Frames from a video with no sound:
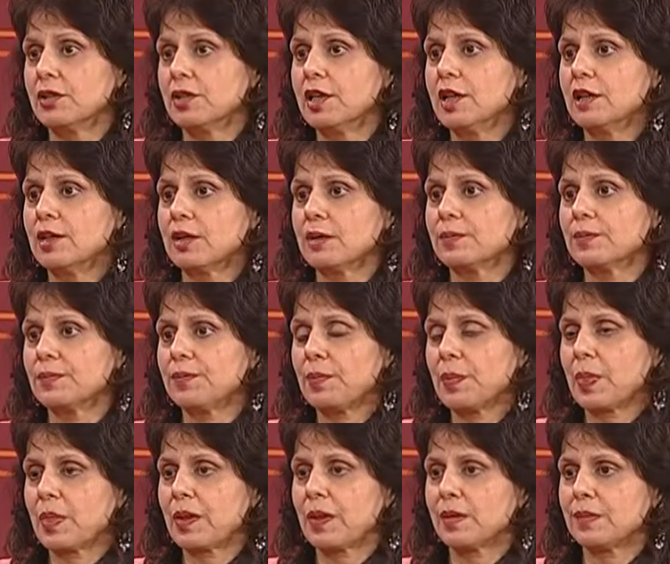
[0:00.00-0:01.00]
But so
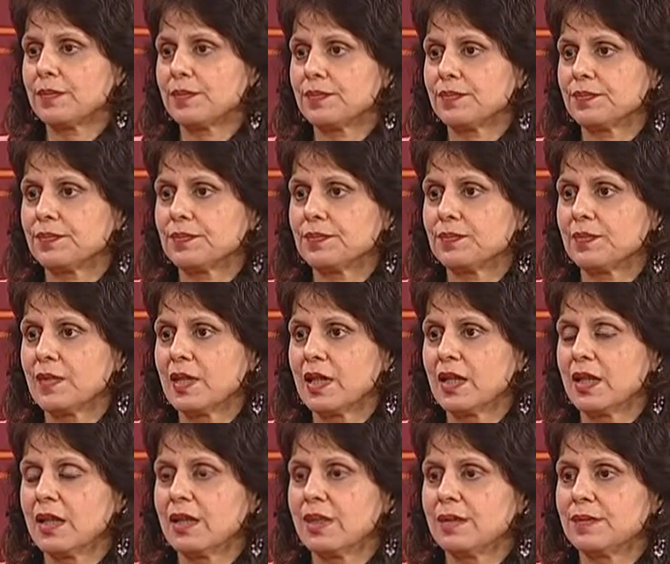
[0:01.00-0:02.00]
far, it seems to
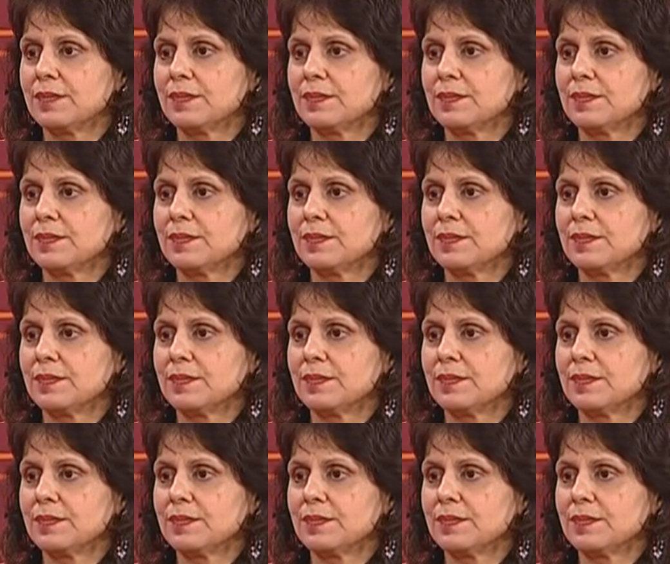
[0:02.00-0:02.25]
be, if